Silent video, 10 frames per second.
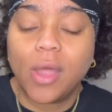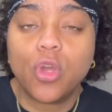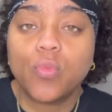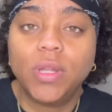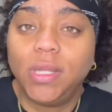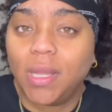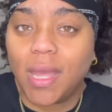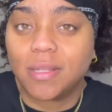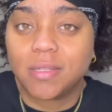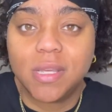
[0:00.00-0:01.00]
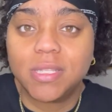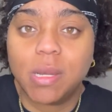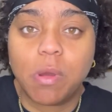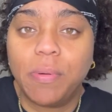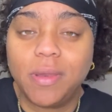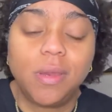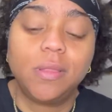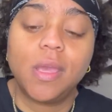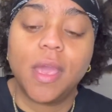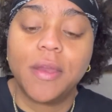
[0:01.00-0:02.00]
don't really like season them or put
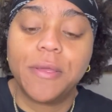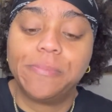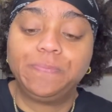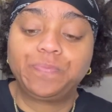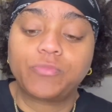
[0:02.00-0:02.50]
anything in it.